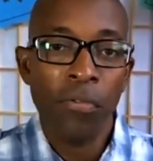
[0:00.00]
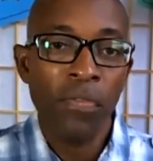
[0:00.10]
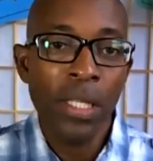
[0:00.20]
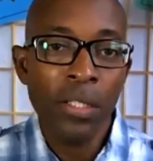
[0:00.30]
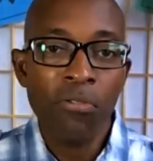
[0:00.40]

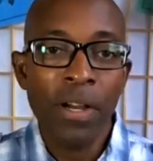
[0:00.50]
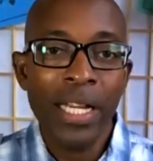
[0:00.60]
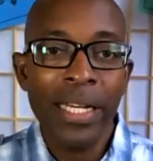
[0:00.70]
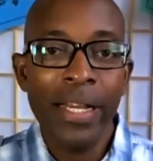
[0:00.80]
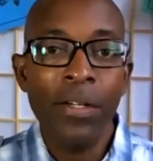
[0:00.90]
funds
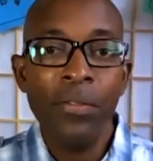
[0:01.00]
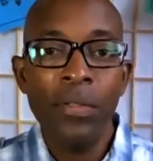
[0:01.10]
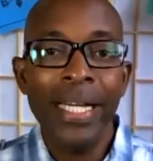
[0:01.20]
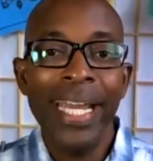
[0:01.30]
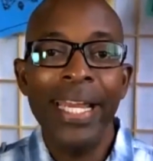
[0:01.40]
right now.
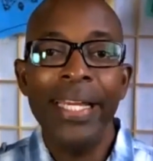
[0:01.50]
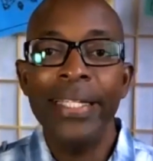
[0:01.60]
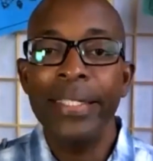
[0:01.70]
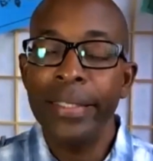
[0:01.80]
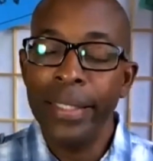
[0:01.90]

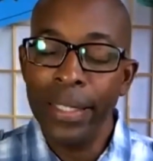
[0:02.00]
And